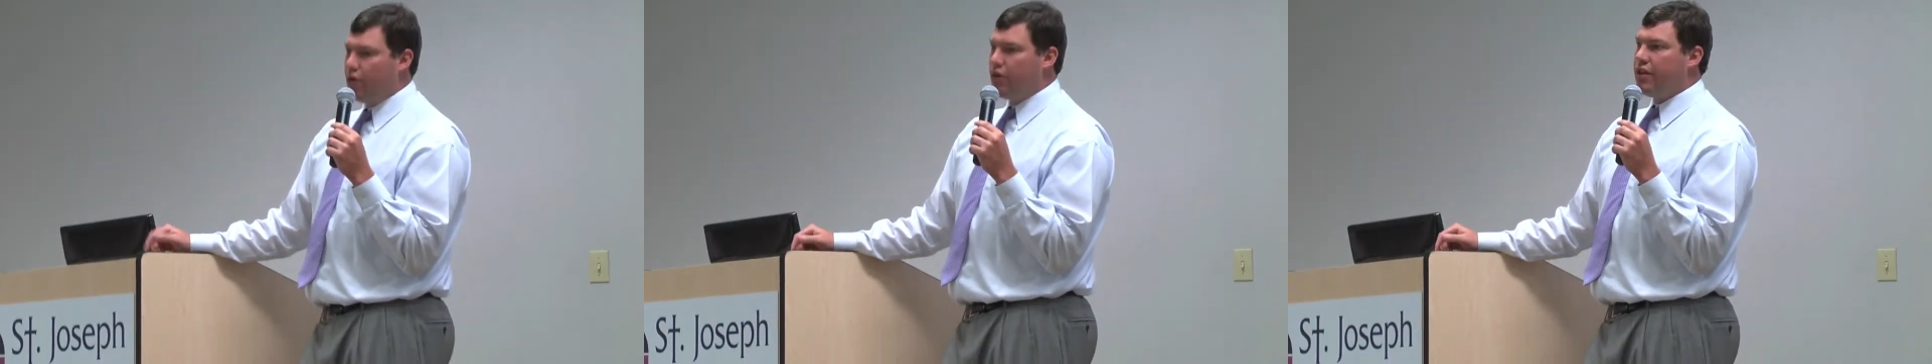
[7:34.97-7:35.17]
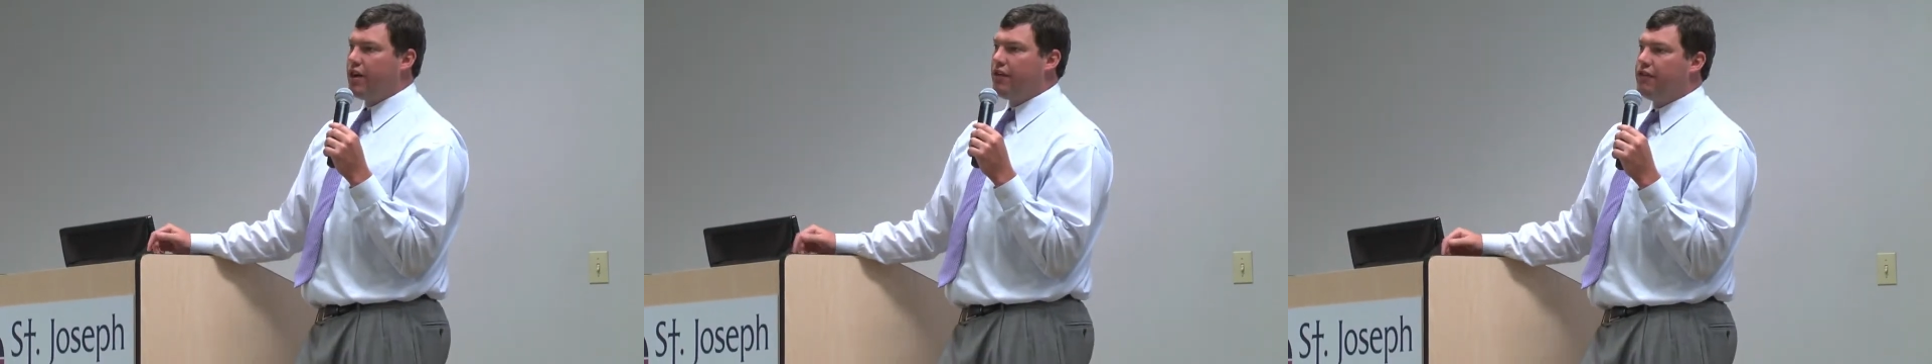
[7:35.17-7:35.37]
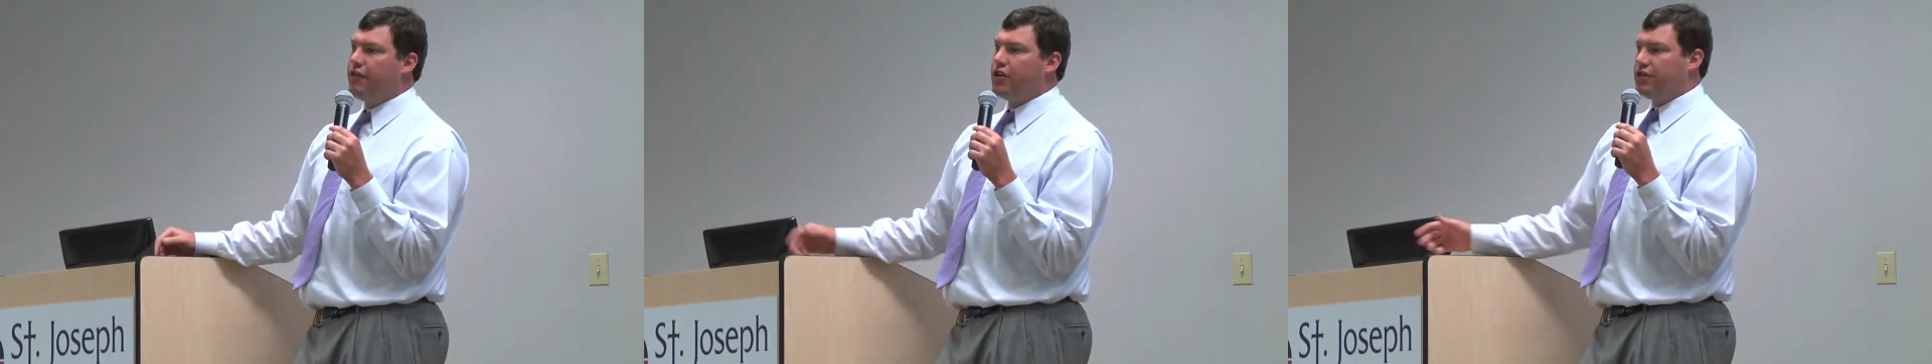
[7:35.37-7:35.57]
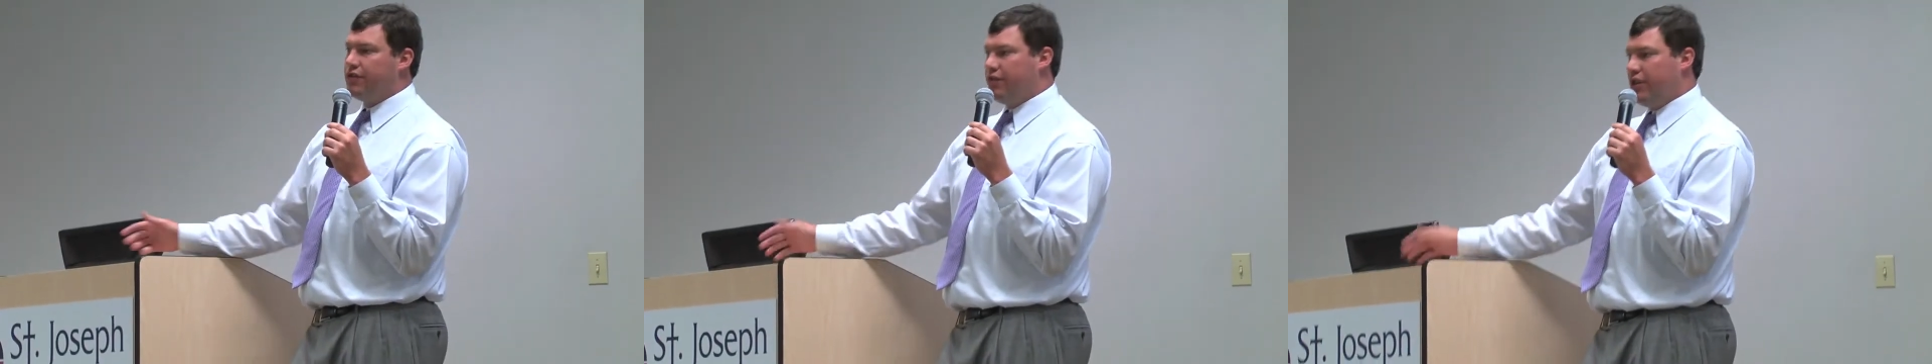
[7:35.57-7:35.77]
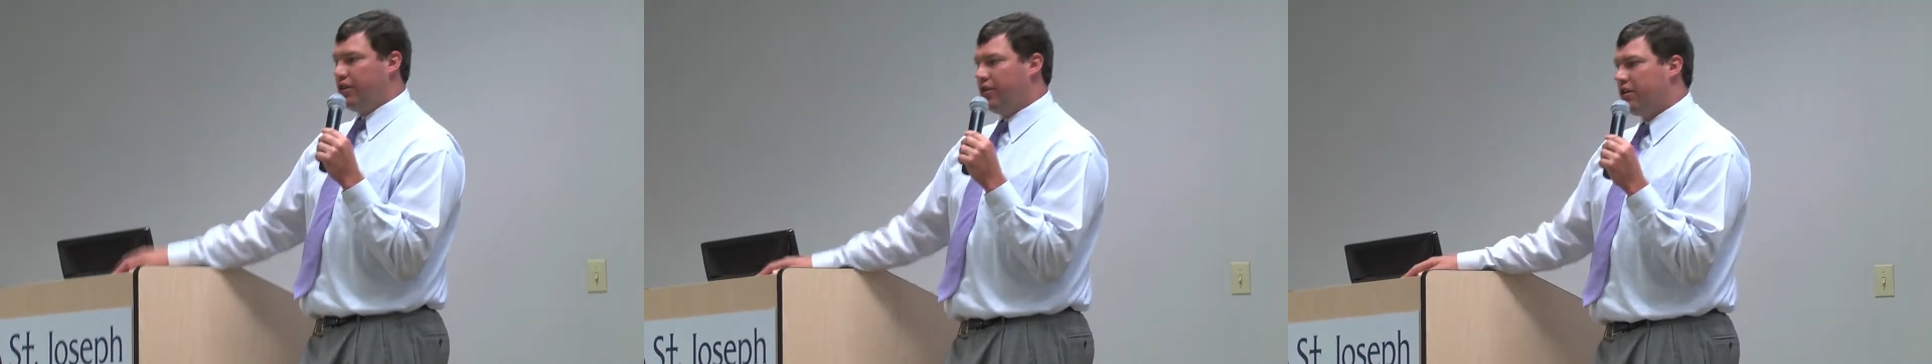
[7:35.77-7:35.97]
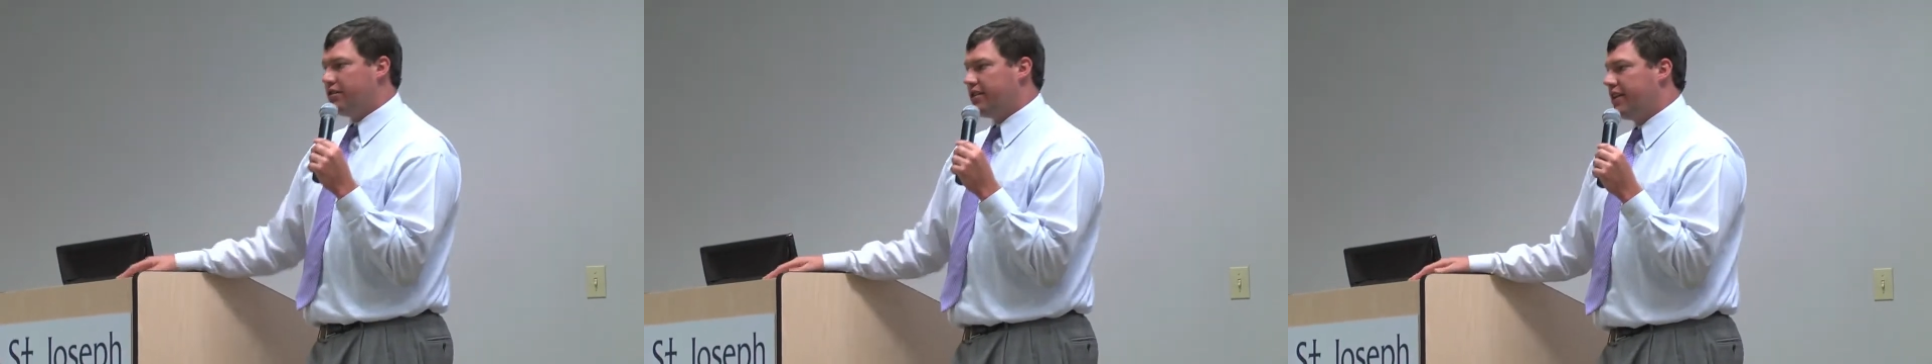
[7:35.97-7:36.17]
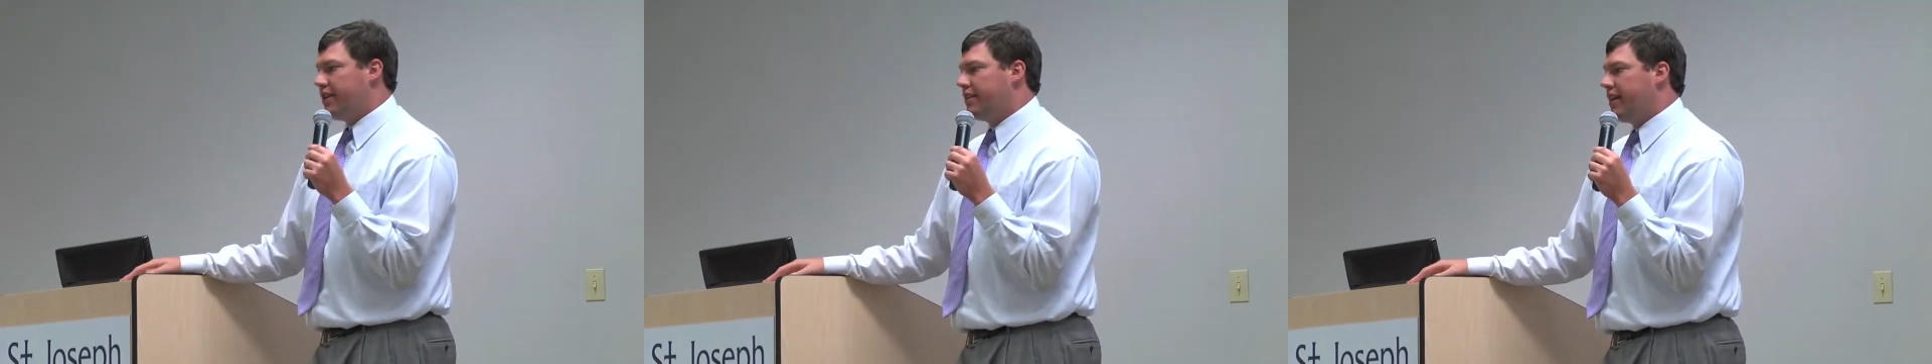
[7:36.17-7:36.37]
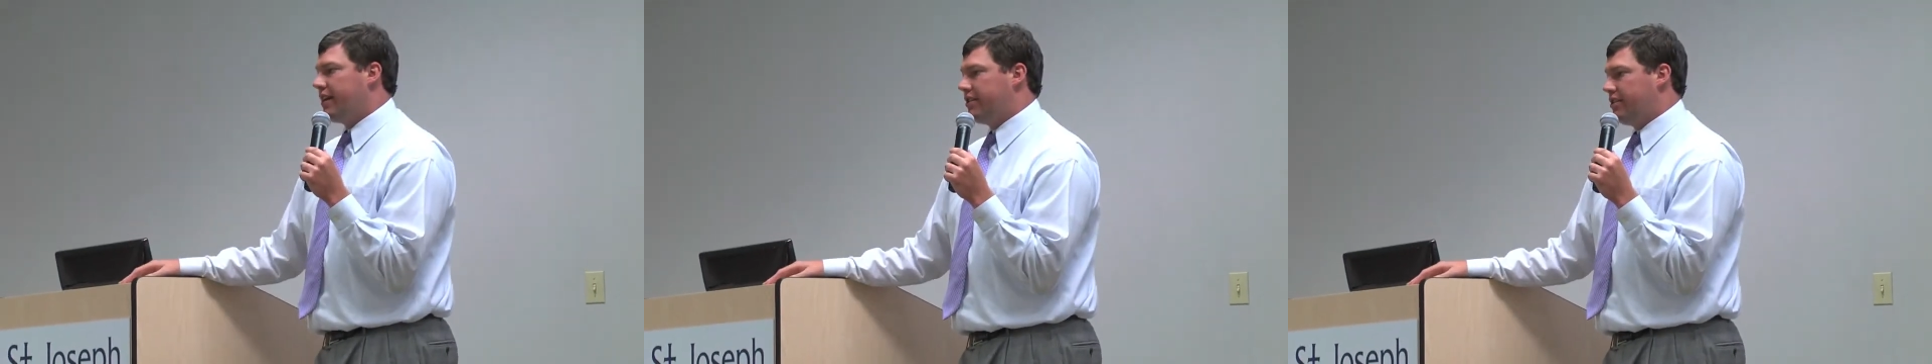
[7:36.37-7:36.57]
or their first few loans to
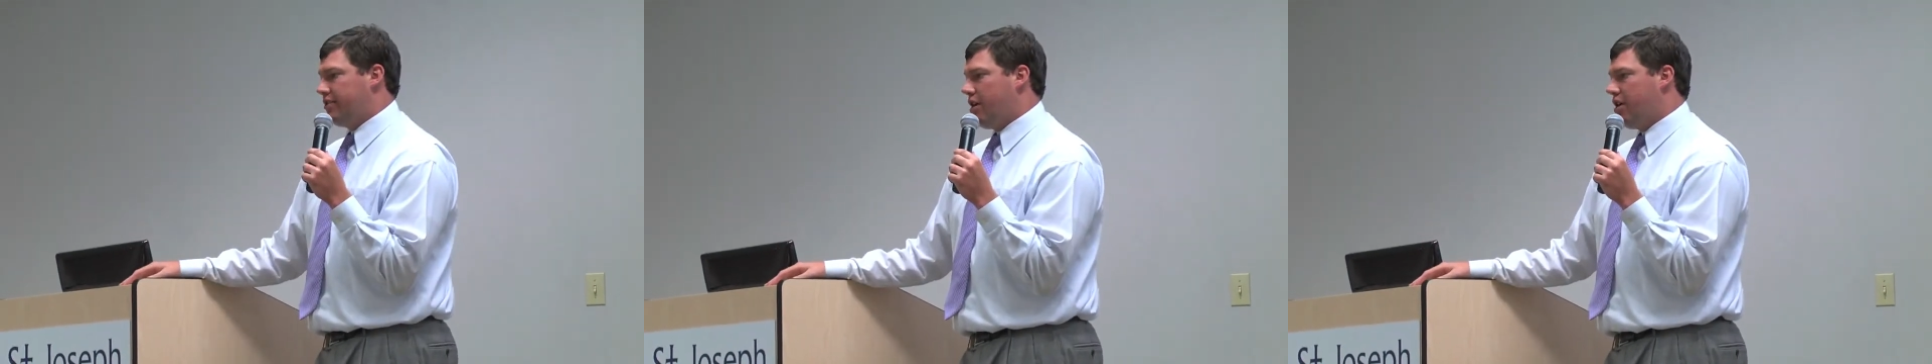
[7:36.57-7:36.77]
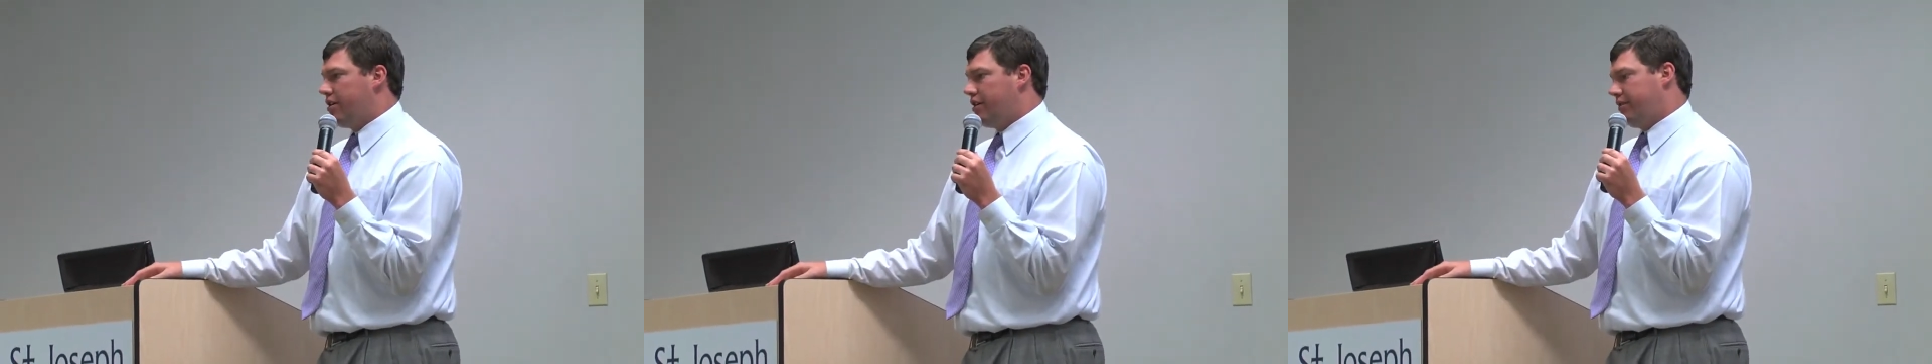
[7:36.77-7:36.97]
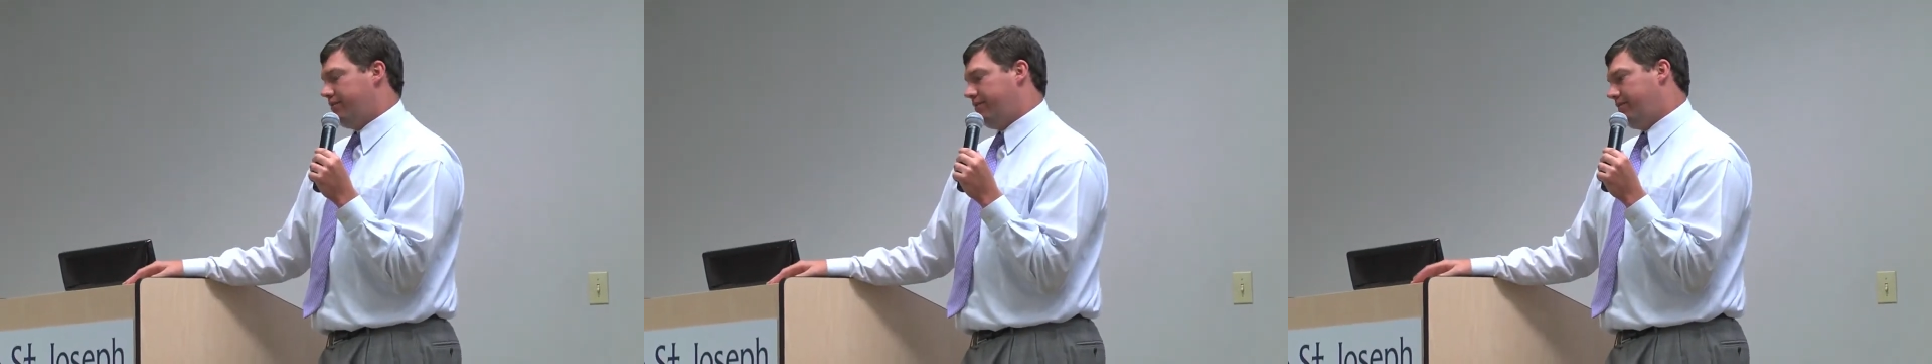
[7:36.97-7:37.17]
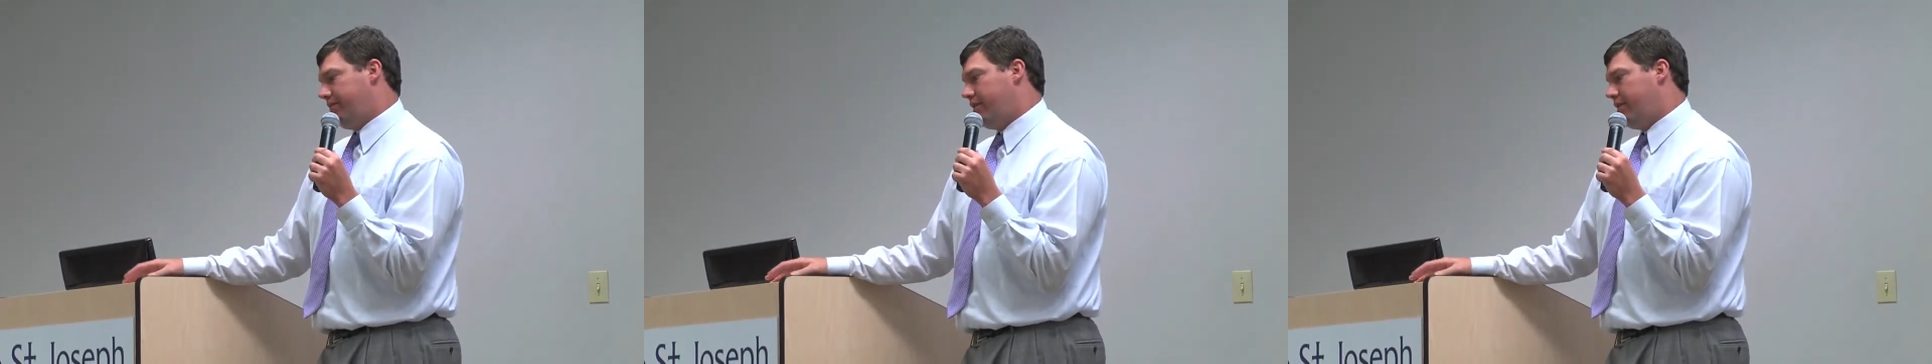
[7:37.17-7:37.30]
get things started.